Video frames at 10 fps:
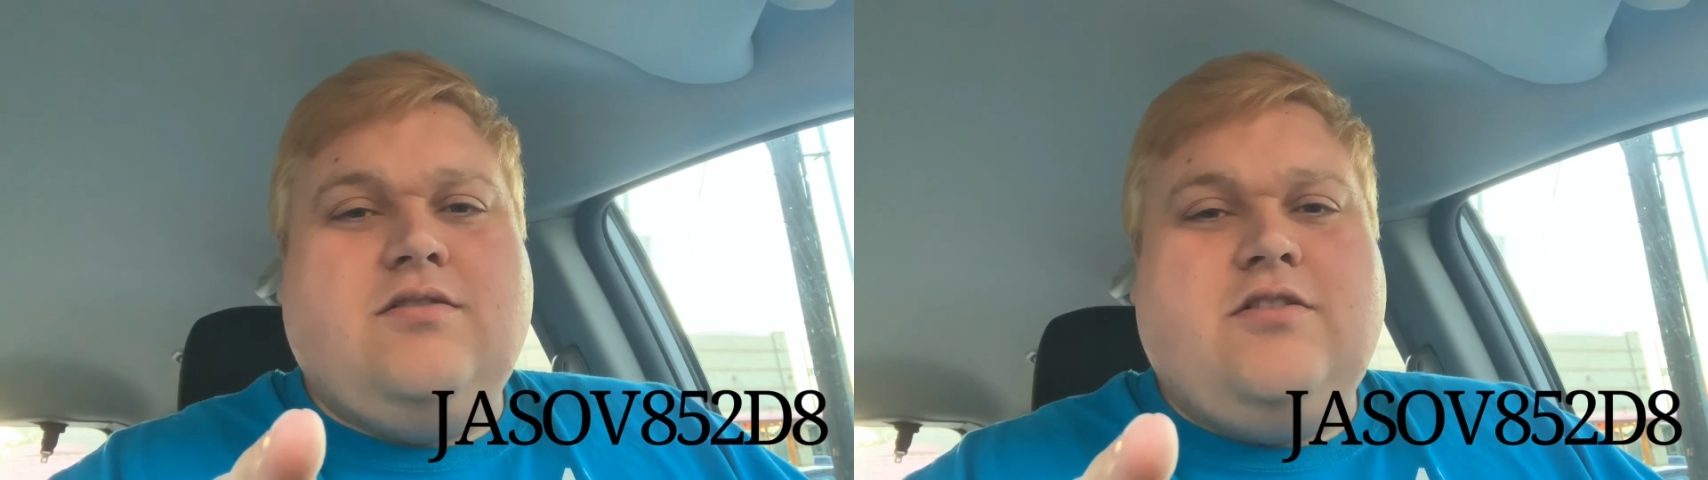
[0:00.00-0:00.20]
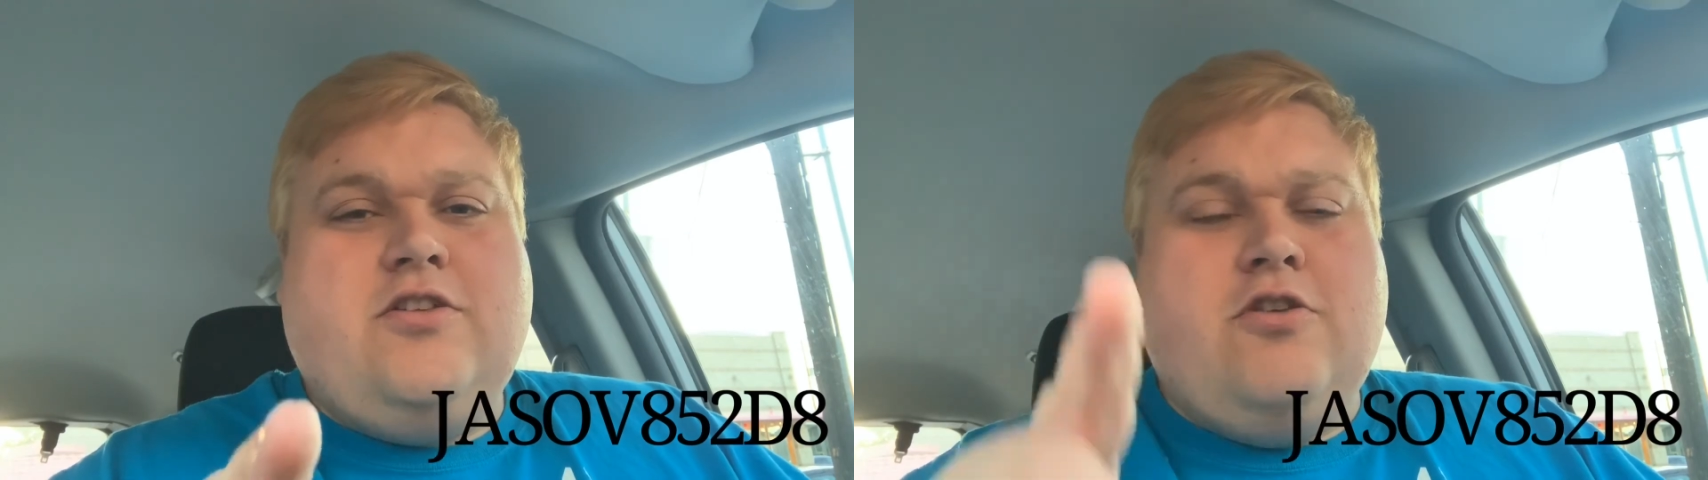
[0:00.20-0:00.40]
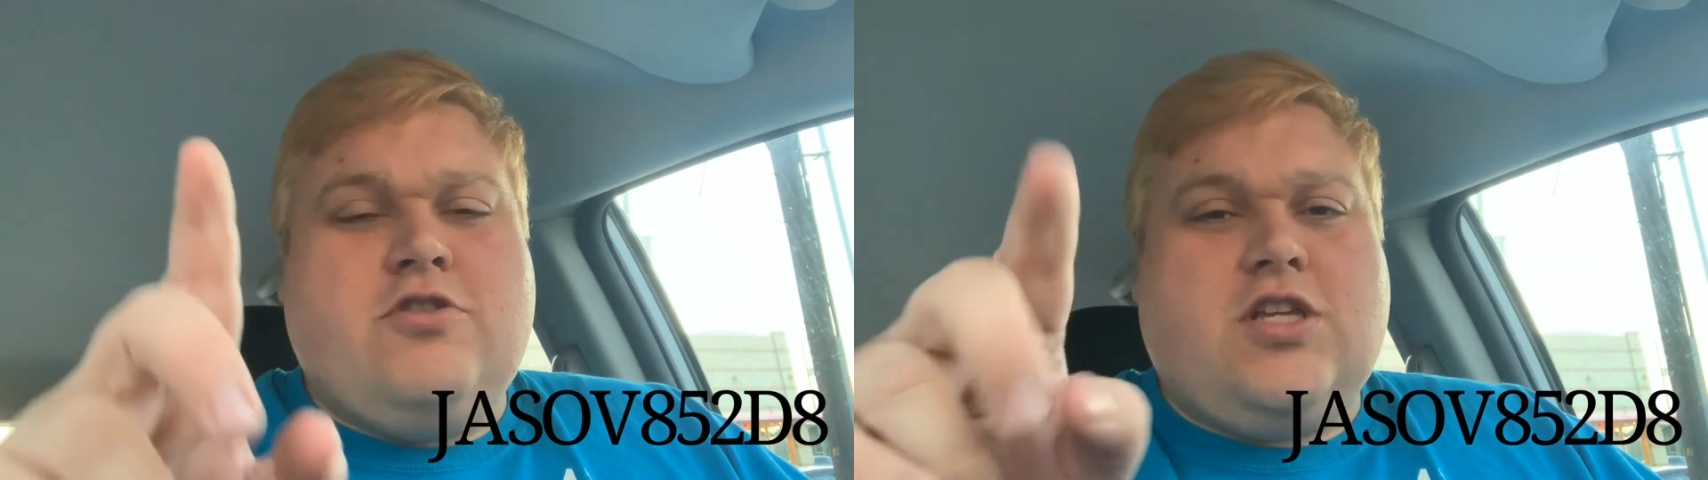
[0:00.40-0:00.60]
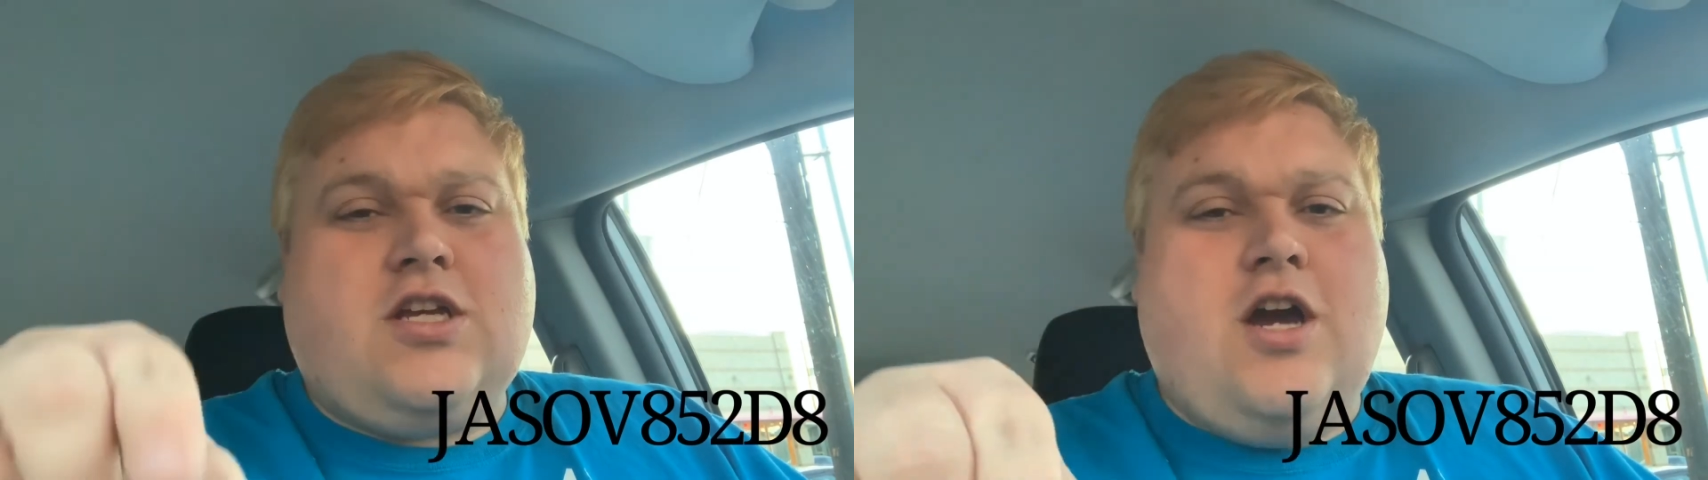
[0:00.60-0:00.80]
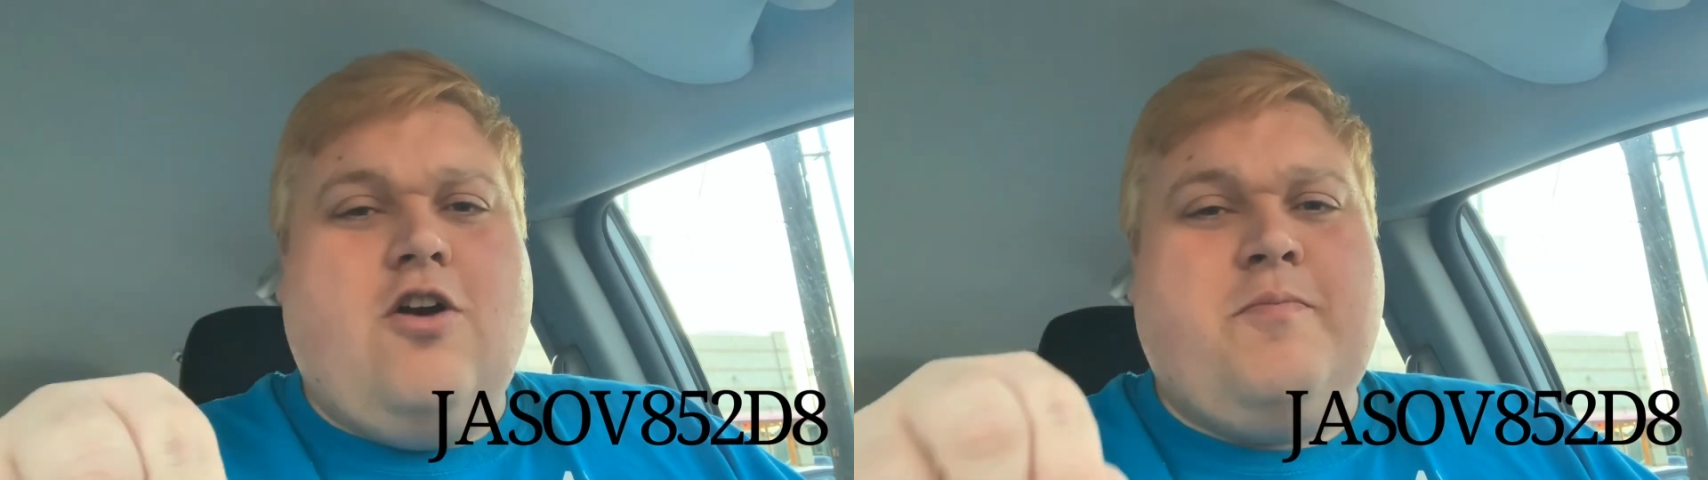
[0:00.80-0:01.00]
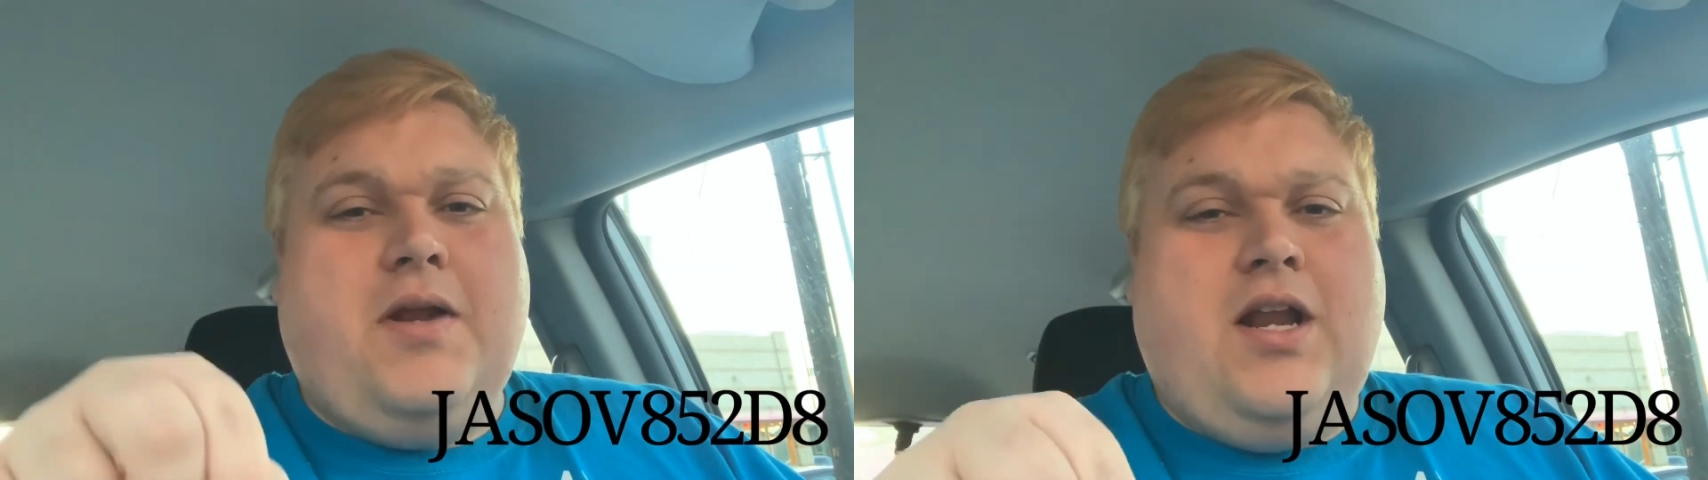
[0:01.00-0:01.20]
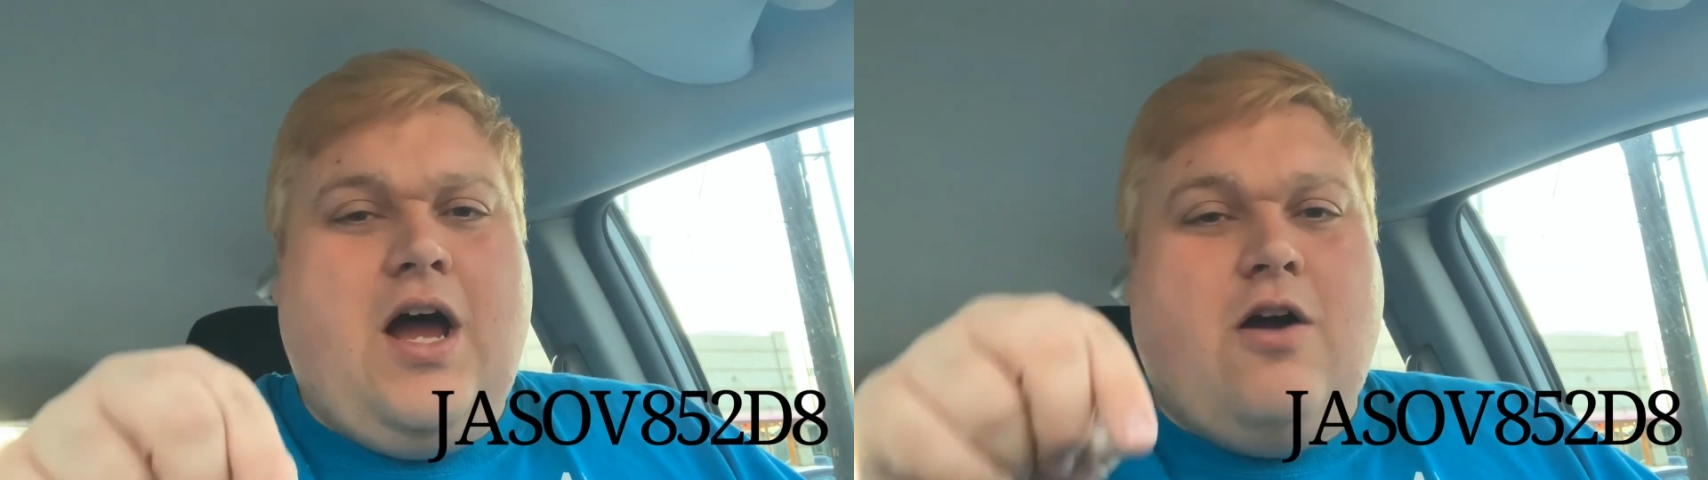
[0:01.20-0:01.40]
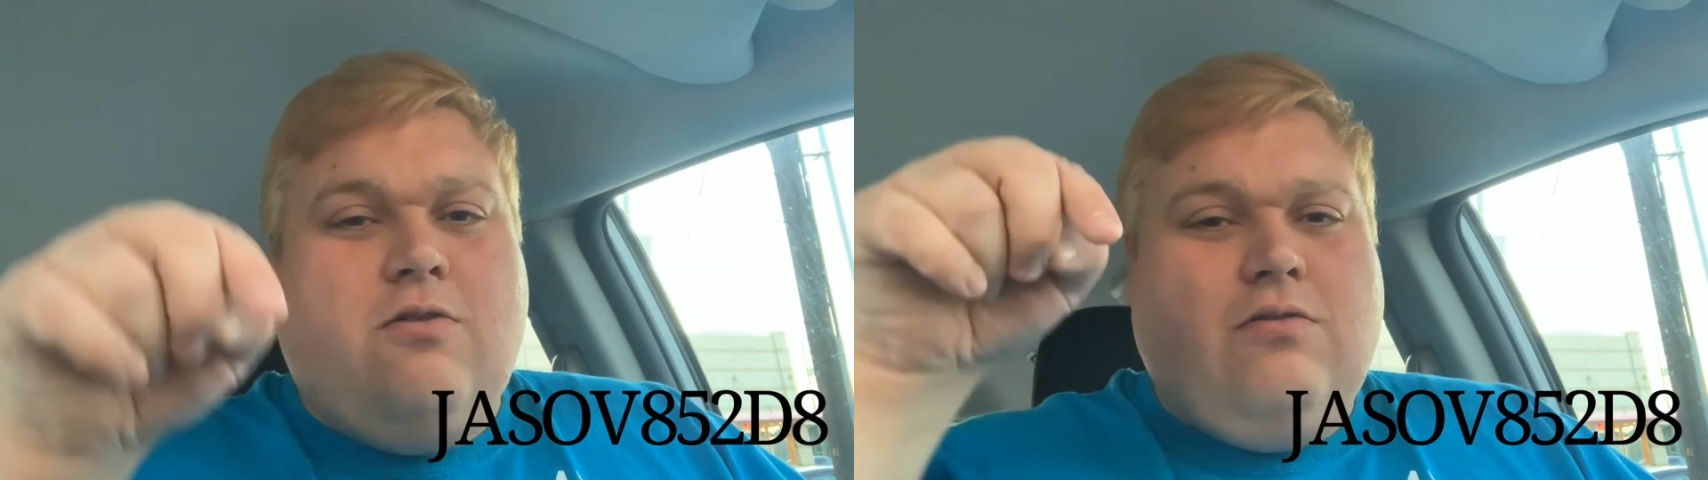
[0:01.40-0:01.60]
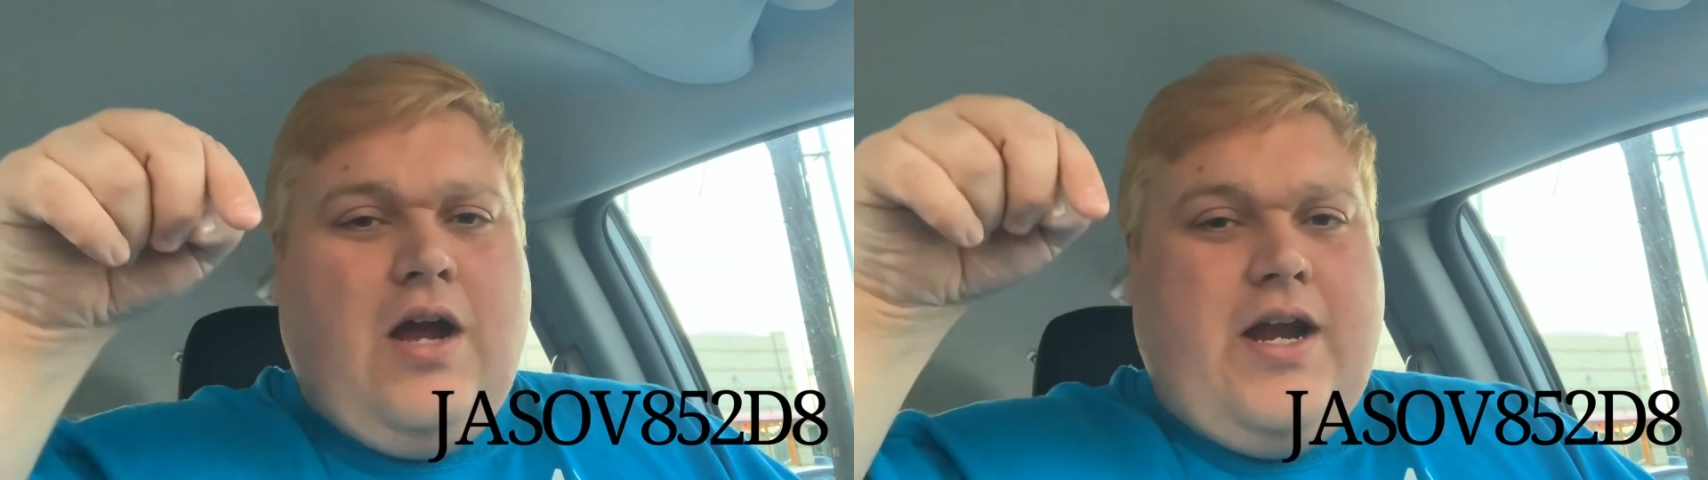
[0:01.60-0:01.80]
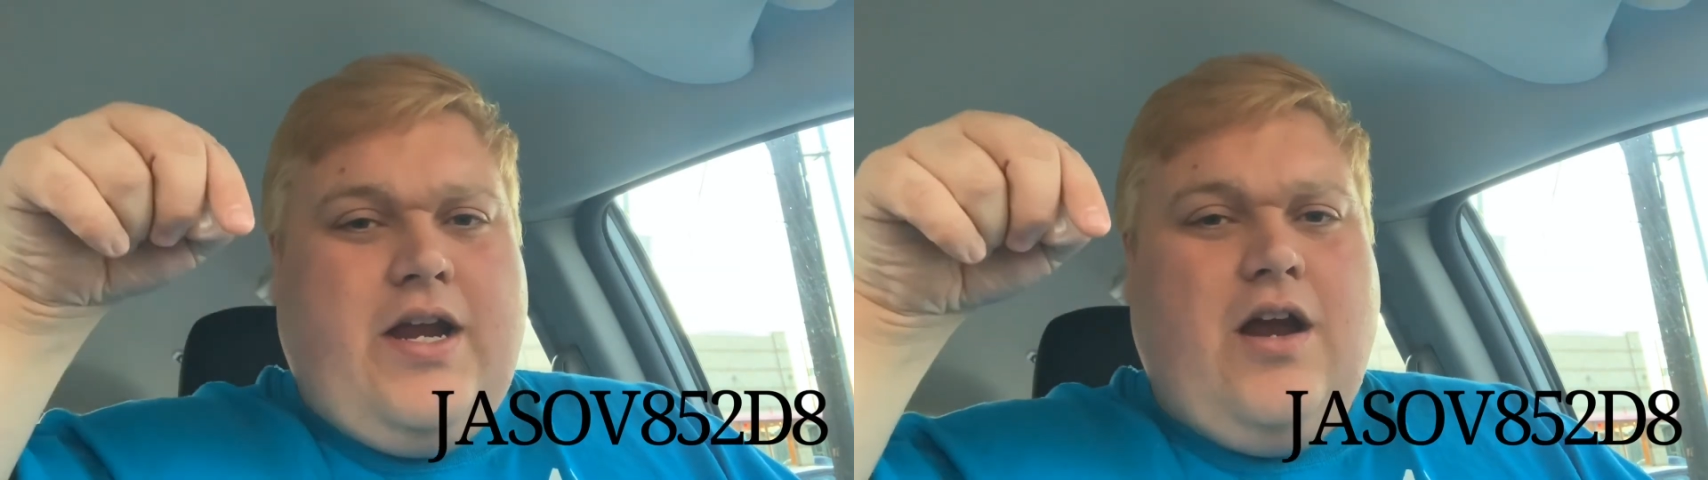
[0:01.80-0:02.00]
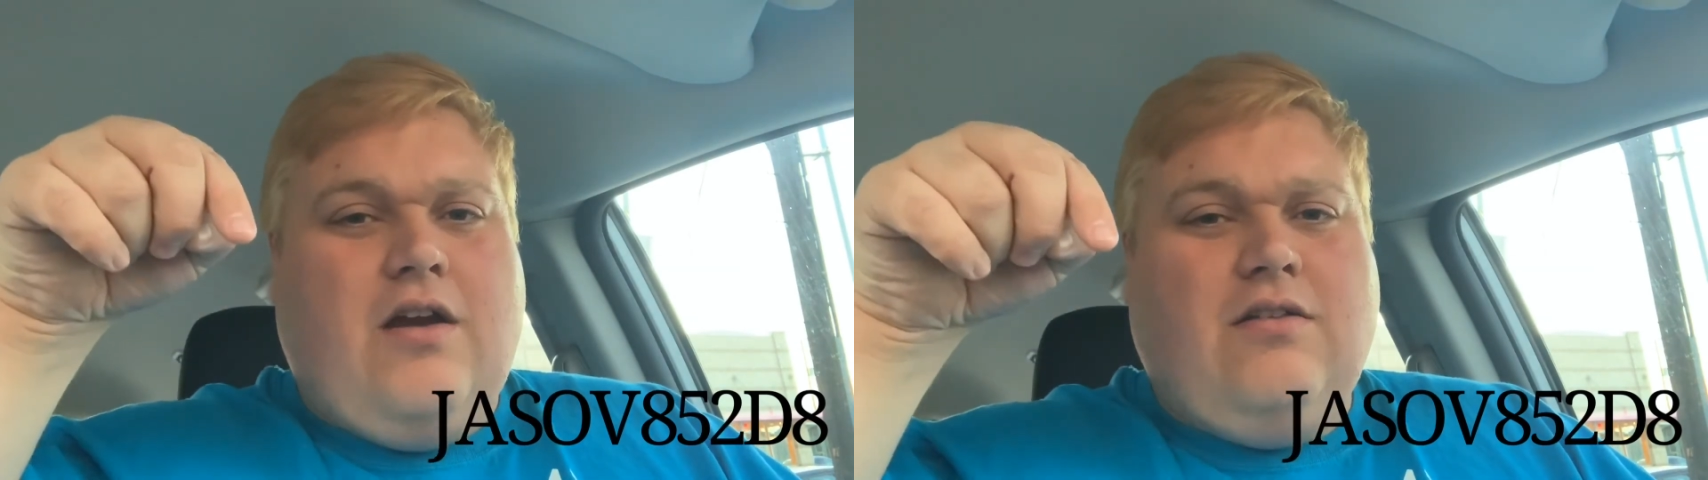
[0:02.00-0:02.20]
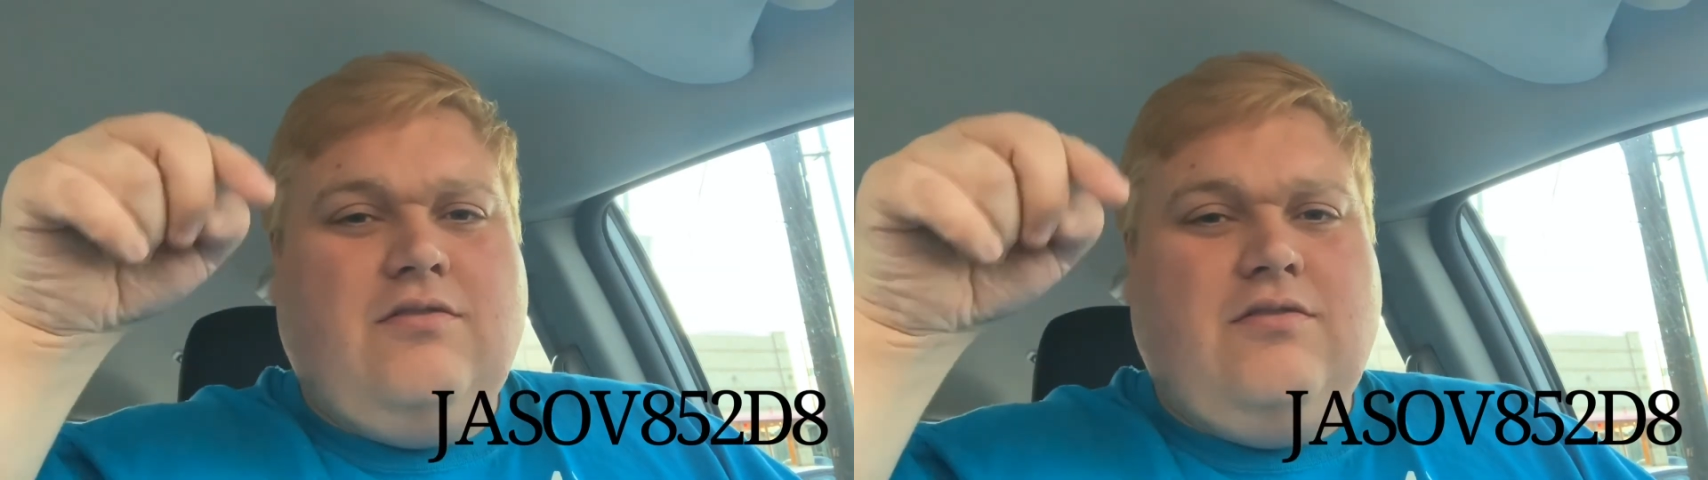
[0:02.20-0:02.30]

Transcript: Use the code below, right here.